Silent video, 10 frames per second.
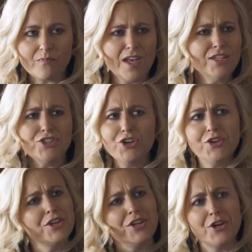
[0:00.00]
And so,
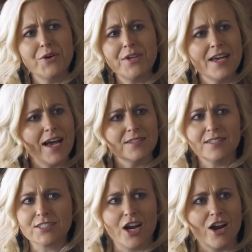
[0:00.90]
you know, he had
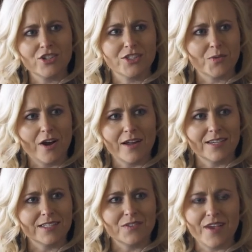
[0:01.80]
the scars that were on
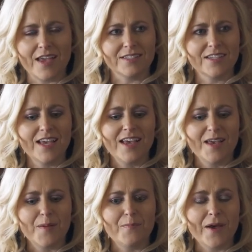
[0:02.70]
his face,
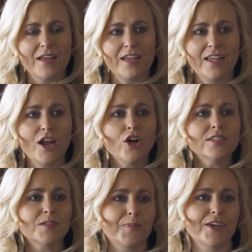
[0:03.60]
but it all
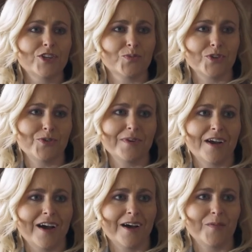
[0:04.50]
disappears when you
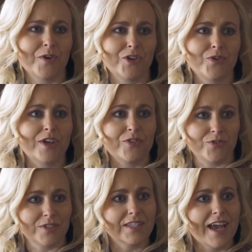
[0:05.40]
become when you get
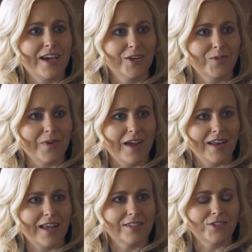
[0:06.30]
through the scanner,
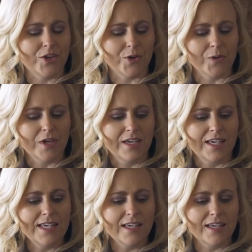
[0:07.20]
right? And so
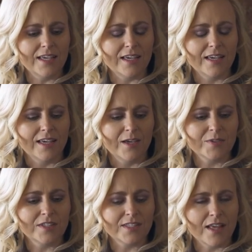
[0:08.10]
he it
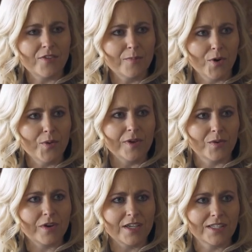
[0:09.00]
was at this other
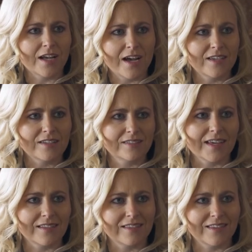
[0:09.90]
moment where he saw his
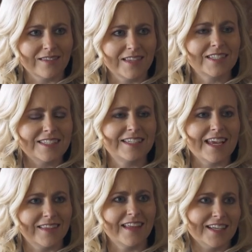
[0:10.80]
like this
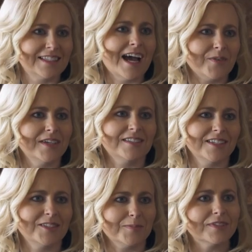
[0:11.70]
state that is how he
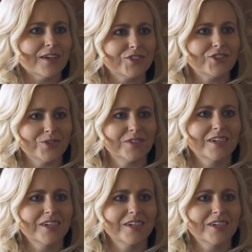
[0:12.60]
sees himself too.